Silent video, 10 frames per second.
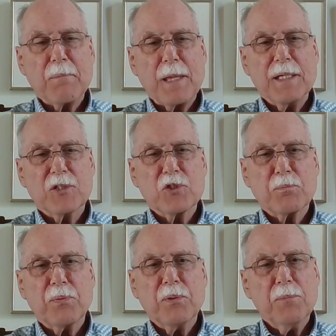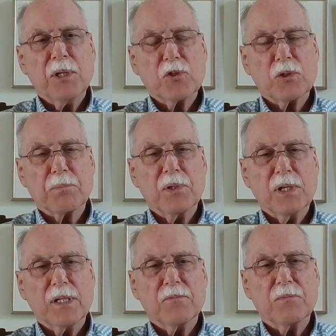it's pretty much a
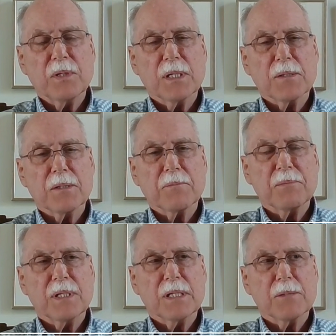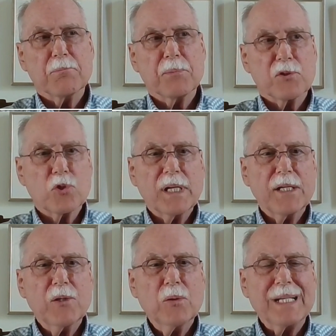printed
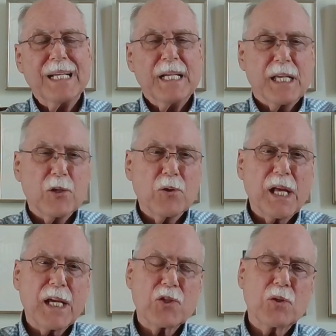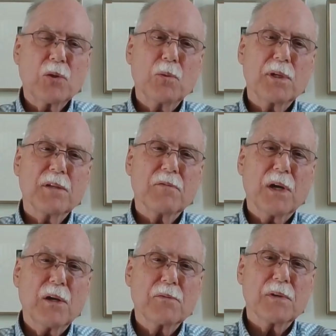portrayal. International would
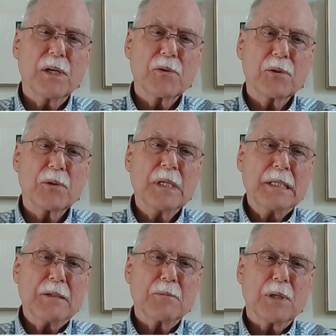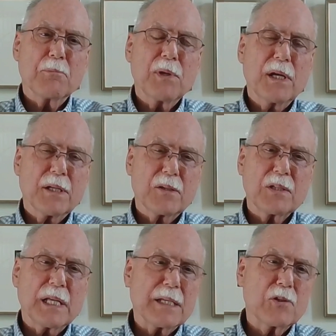involve other
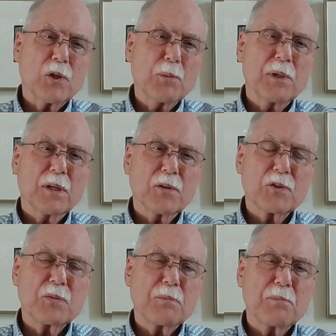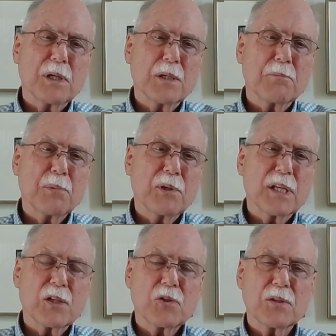products like turbulence
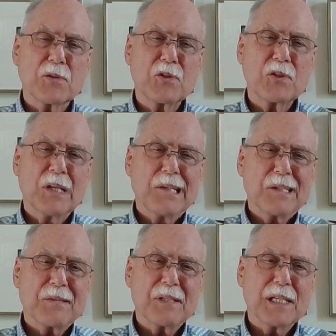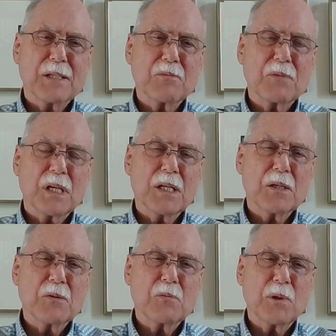predictions
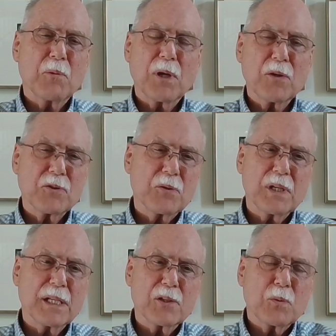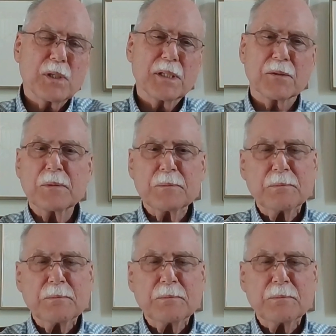that we would also get as well.